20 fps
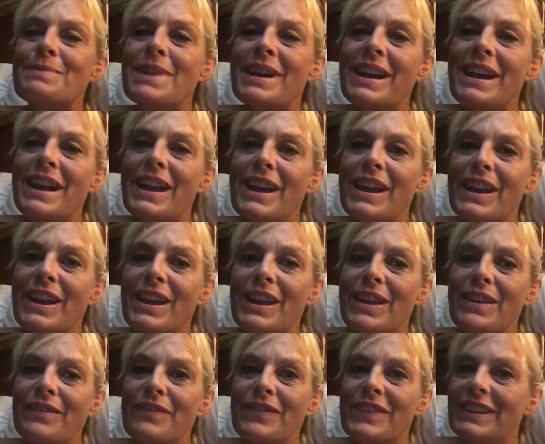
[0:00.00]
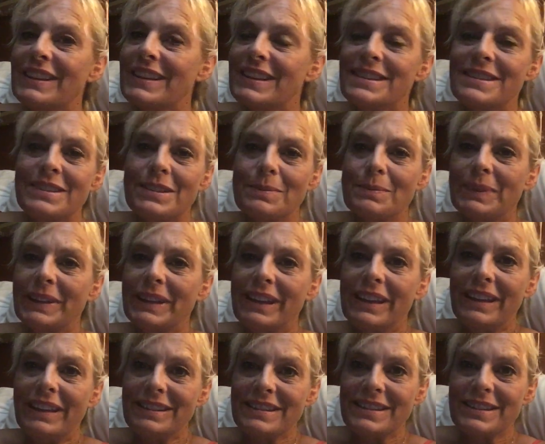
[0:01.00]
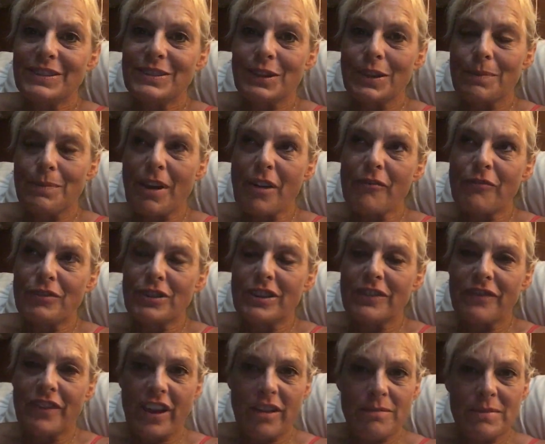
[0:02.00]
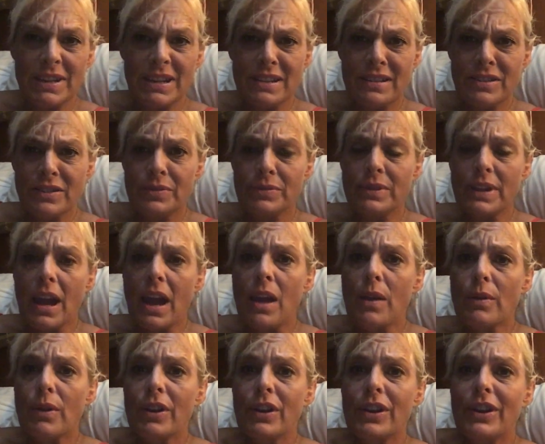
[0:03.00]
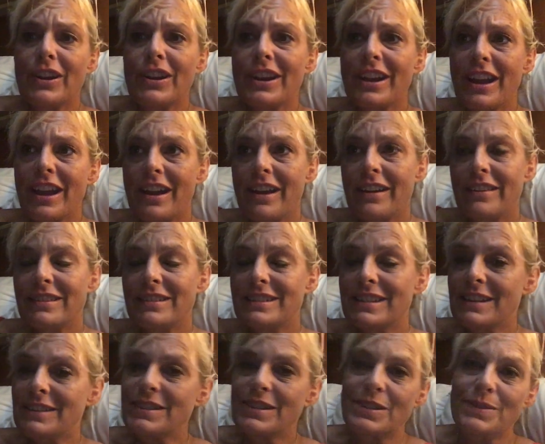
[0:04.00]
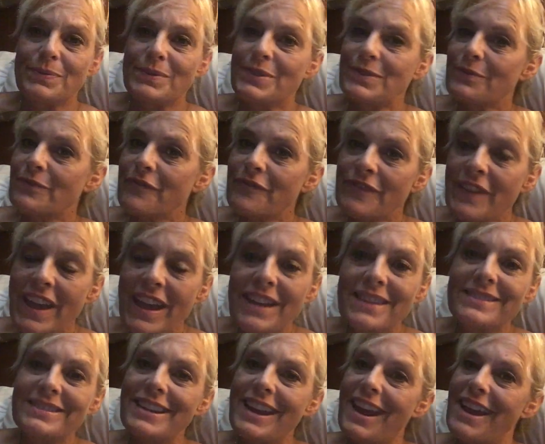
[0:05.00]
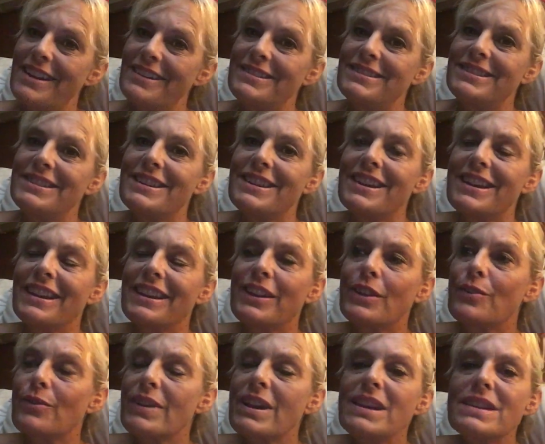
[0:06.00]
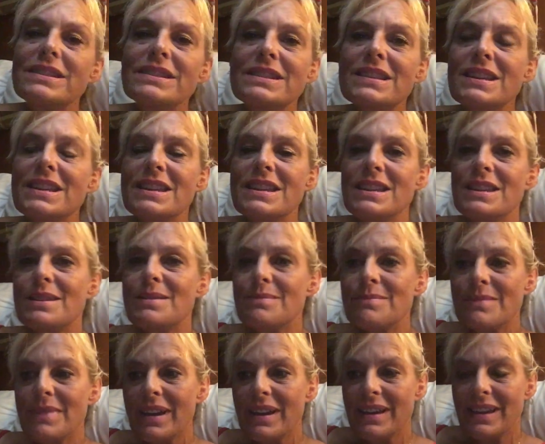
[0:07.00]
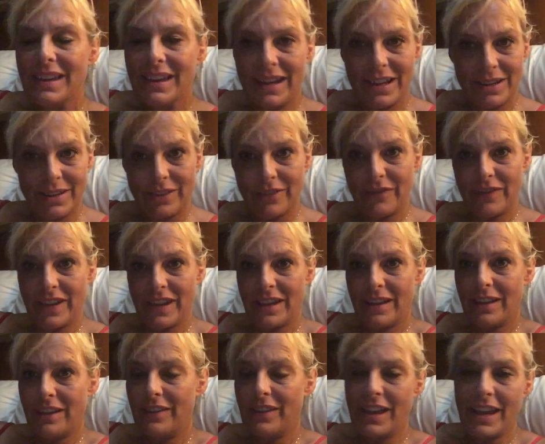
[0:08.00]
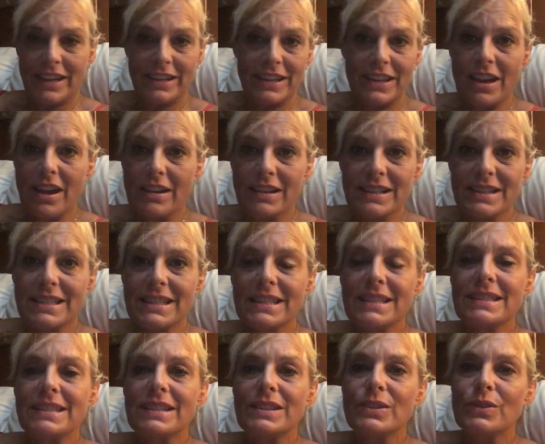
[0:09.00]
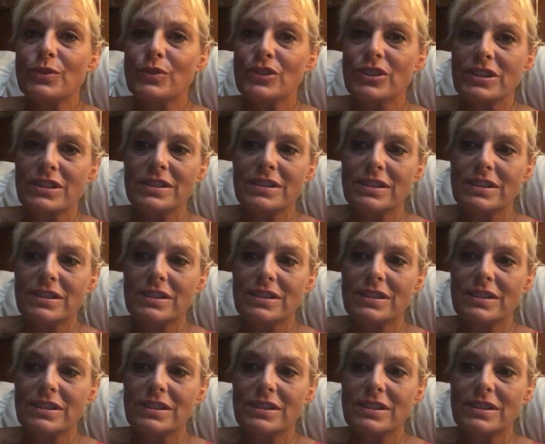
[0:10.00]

My filling is complete. It took about 45 minutes to an hour. Uh, the dentist was fantastic. Great team. He had a fan, he had a young assistant who just